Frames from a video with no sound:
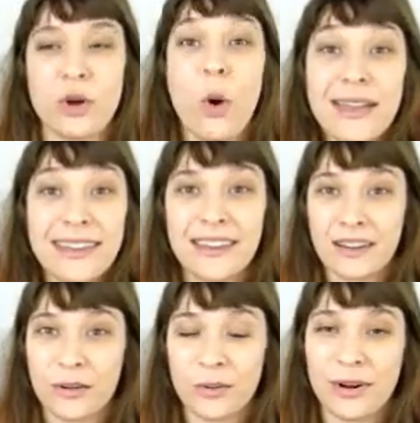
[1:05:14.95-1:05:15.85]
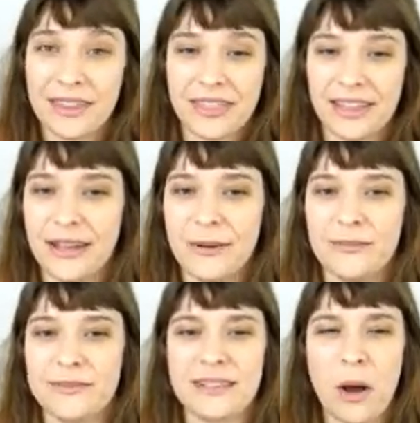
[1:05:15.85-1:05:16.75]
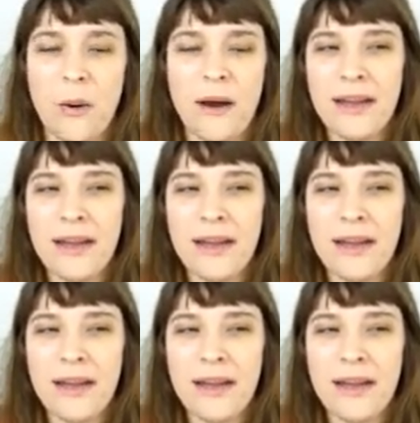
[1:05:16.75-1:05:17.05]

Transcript: toying with him. So